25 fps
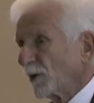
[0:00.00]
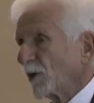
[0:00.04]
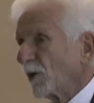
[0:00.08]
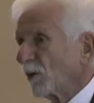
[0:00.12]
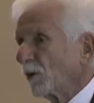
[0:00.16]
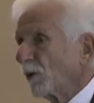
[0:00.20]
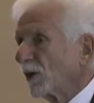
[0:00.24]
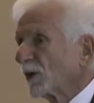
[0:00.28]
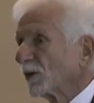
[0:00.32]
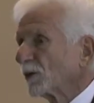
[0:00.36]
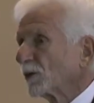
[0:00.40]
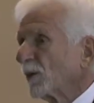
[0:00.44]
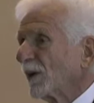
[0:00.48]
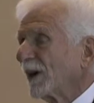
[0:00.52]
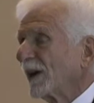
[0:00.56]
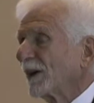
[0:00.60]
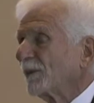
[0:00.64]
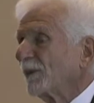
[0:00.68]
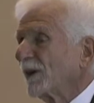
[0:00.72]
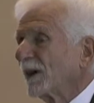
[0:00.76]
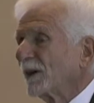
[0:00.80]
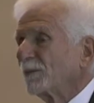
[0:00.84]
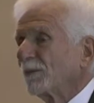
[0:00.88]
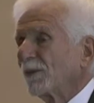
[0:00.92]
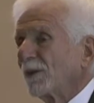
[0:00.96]
The World
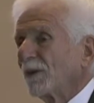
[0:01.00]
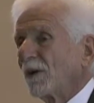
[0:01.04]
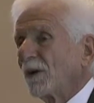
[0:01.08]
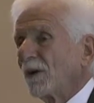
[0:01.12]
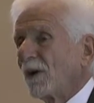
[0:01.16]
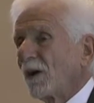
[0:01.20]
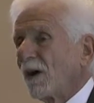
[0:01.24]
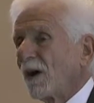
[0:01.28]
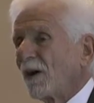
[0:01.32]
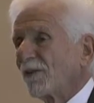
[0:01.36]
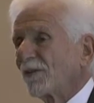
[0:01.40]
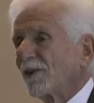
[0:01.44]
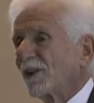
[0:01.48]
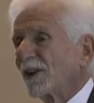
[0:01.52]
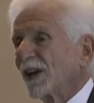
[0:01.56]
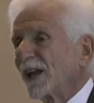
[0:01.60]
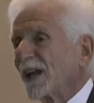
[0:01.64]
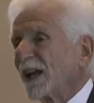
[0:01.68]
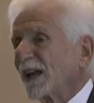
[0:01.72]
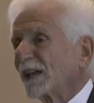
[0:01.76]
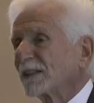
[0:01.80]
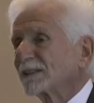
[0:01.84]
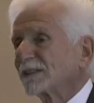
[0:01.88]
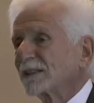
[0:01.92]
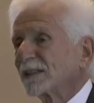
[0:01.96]
Wide Web offered
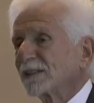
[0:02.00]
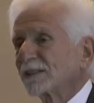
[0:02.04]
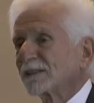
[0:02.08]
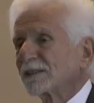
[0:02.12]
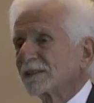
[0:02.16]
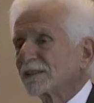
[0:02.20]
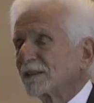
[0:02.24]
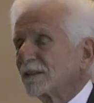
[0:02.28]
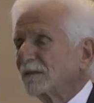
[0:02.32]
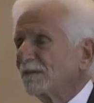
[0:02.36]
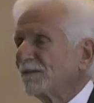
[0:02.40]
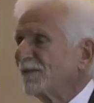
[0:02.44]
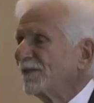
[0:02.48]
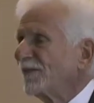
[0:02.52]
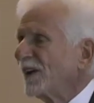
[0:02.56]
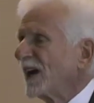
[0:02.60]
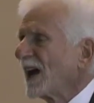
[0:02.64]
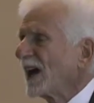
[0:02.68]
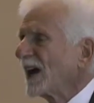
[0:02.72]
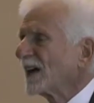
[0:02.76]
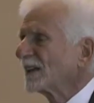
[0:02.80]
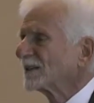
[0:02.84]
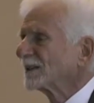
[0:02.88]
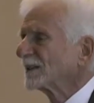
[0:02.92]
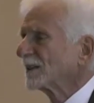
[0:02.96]
access to
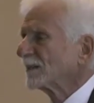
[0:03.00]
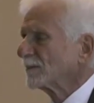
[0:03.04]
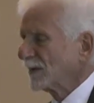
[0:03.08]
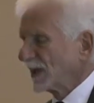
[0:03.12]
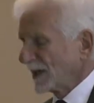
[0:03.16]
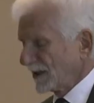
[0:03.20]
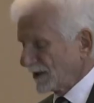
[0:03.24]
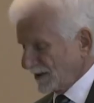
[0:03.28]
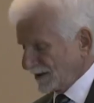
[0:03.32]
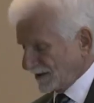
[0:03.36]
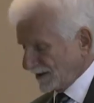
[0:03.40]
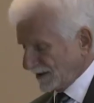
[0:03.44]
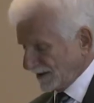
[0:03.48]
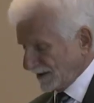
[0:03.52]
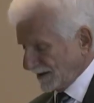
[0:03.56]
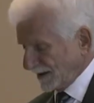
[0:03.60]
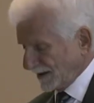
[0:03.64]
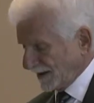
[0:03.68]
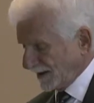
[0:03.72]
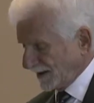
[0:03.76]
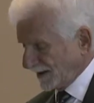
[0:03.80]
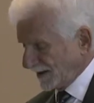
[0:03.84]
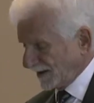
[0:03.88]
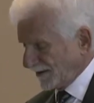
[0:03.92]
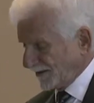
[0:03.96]
vast amounts
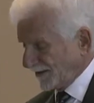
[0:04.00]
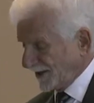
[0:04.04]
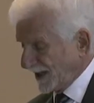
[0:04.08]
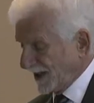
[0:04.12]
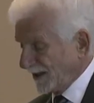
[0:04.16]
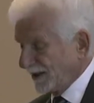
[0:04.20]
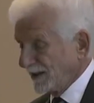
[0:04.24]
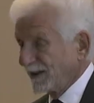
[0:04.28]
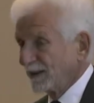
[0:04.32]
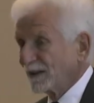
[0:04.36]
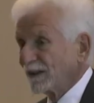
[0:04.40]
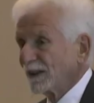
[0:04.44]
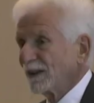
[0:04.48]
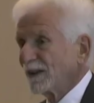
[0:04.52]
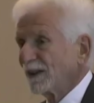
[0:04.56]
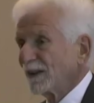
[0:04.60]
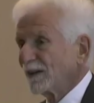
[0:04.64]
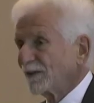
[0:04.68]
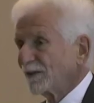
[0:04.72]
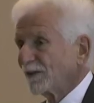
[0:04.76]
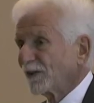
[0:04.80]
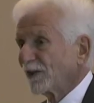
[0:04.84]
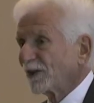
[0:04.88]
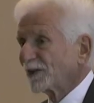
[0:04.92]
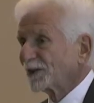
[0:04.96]
uh, of data
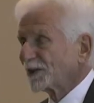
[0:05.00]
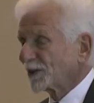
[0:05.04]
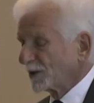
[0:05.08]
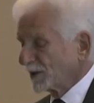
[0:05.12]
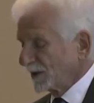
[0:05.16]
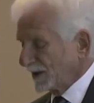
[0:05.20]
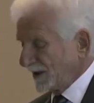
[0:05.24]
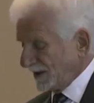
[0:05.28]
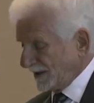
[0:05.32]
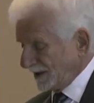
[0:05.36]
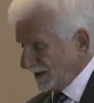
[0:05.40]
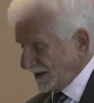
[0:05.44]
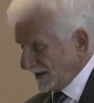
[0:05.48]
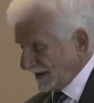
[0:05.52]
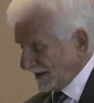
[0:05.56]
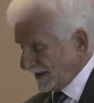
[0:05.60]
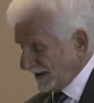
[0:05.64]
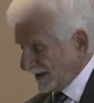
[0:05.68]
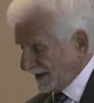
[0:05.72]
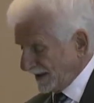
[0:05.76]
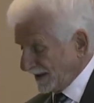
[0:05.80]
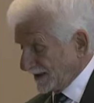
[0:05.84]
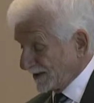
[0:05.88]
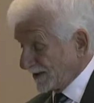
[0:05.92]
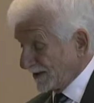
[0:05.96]
virtually
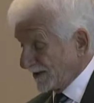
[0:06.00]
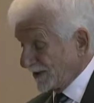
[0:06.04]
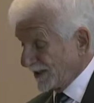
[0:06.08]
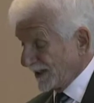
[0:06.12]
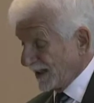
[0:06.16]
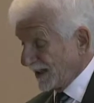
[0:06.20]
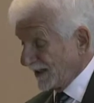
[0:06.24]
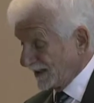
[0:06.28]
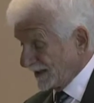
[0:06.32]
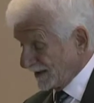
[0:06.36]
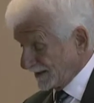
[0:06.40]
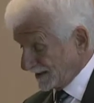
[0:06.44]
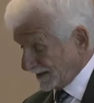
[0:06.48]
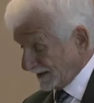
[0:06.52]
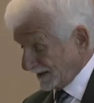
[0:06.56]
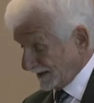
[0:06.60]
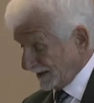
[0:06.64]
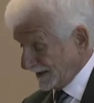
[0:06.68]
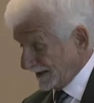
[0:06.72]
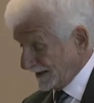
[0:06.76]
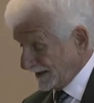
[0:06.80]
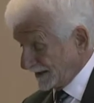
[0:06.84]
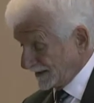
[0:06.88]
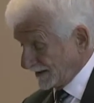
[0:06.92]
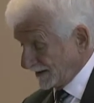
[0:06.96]
uh, instantaneous,
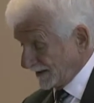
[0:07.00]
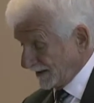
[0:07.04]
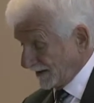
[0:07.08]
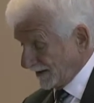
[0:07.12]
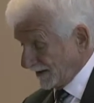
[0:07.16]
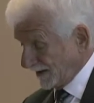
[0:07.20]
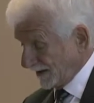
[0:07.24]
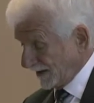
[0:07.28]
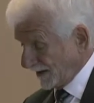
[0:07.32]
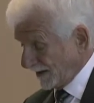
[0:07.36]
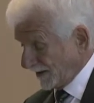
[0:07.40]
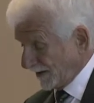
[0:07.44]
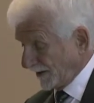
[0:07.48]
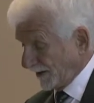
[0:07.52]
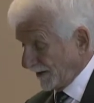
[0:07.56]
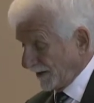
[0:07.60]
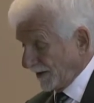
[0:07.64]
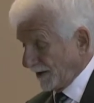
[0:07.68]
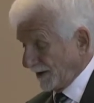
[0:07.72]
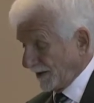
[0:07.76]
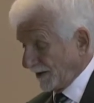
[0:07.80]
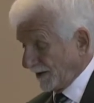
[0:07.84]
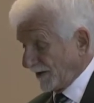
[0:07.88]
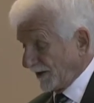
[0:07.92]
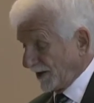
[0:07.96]
at least uh,
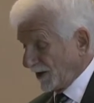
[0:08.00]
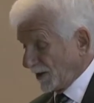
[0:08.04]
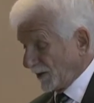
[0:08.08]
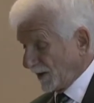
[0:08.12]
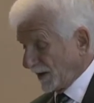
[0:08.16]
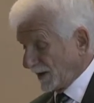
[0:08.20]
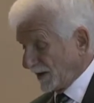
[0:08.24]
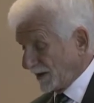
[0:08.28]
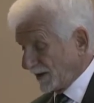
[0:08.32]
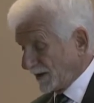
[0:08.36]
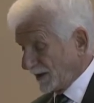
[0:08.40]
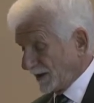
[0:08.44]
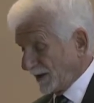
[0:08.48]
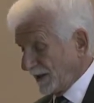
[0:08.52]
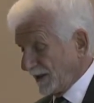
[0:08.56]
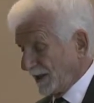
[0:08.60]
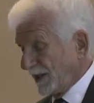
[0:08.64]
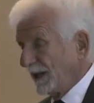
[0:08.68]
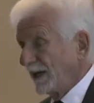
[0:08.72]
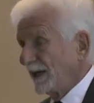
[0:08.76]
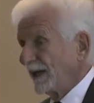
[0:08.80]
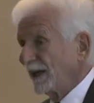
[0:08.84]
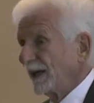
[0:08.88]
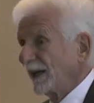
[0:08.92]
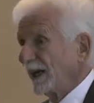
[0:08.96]
theoretically,
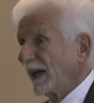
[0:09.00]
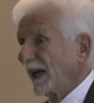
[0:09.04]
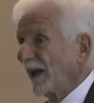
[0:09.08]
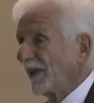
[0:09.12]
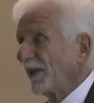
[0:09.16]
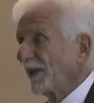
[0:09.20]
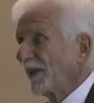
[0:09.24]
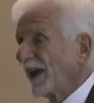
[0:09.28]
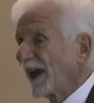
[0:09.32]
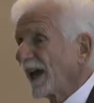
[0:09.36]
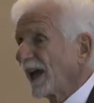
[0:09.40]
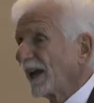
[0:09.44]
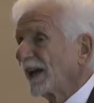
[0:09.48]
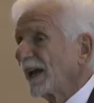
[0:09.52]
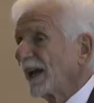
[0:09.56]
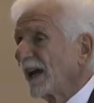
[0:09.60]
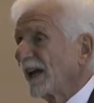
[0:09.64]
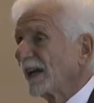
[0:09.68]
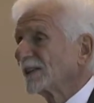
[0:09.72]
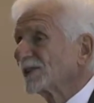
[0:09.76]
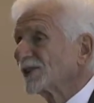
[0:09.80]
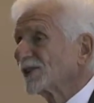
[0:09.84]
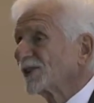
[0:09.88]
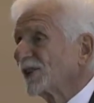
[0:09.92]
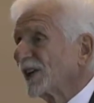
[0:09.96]
and that
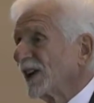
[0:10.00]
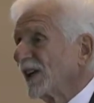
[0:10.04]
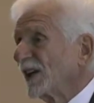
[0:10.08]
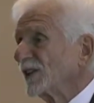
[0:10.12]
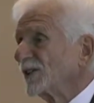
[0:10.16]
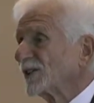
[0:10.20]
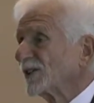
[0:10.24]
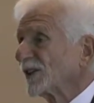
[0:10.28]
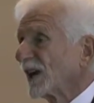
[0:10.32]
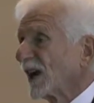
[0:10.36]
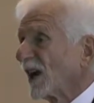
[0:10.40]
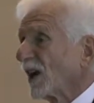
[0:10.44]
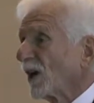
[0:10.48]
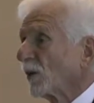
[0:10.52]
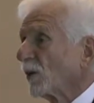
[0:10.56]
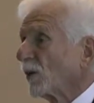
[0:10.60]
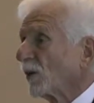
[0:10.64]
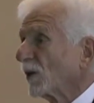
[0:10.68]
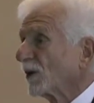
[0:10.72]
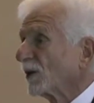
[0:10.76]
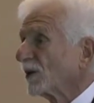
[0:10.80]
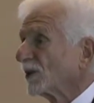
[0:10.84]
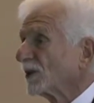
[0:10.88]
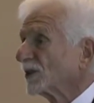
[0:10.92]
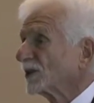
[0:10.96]
has changed our
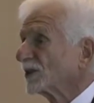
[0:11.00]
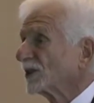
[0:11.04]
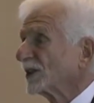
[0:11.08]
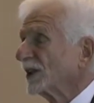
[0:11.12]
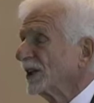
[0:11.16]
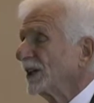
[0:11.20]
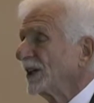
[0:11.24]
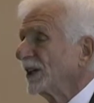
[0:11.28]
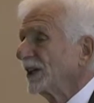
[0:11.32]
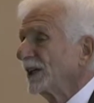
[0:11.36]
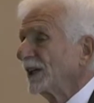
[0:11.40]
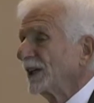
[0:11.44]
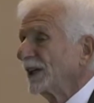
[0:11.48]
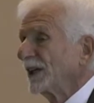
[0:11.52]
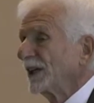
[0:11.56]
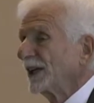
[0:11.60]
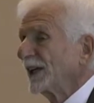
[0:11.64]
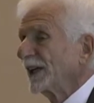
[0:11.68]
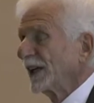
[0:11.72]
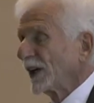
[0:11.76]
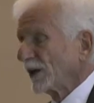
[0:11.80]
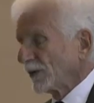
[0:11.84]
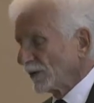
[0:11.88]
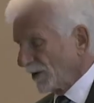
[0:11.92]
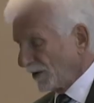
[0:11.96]
world
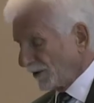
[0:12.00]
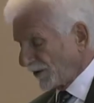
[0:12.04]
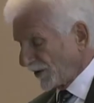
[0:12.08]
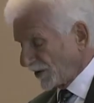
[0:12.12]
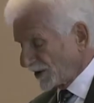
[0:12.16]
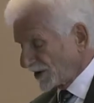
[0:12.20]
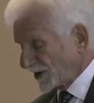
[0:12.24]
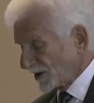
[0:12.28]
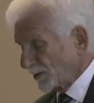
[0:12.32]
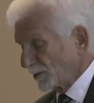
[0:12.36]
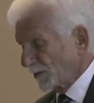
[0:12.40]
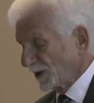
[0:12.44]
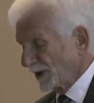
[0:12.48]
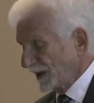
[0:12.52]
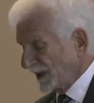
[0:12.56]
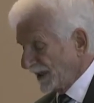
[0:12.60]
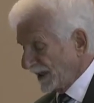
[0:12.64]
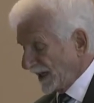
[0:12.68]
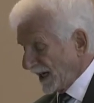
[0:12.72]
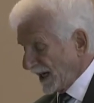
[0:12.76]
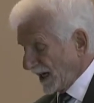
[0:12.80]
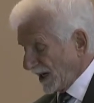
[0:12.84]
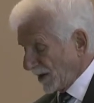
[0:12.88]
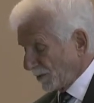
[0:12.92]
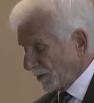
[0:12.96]
irreversibly
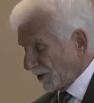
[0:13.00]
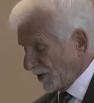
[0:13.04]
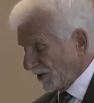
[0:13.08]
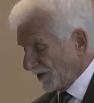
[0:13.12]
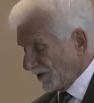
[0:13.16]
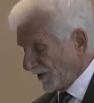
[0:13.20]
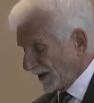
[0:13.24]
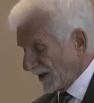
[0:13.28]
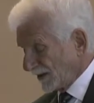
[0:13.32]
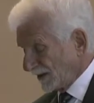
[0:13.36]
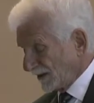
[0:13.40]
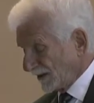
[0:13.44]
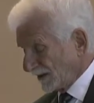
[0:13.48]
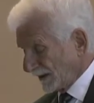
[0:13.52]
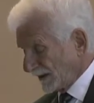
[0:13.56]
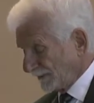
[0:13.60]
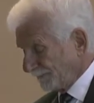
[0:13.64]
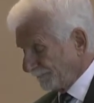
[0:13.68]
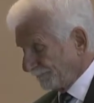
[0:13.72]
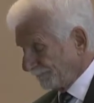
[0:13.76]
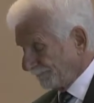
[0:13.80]
and profoundly.